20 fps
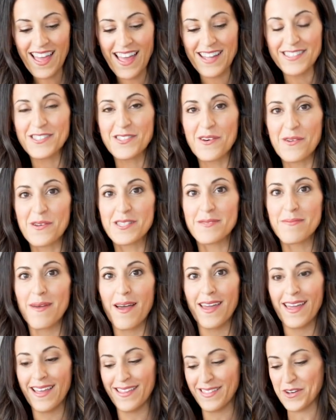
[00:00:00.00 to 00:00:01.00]
and so does
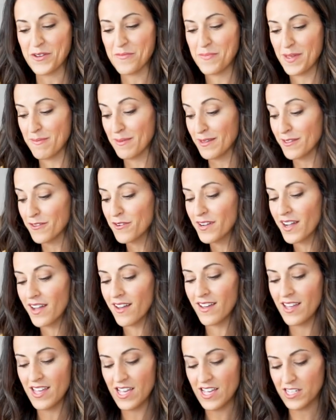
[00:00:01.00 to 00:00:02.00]
my little baby
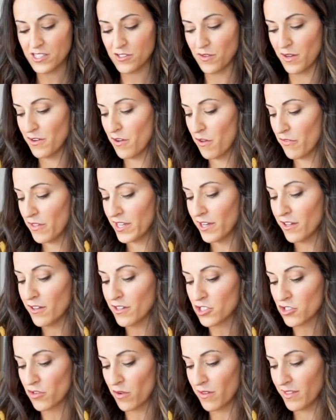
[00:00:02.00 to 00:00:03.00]
Luca, so I know that he'll
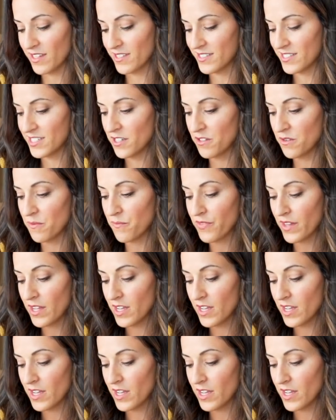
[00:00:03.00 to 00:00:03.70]
enjoy these too.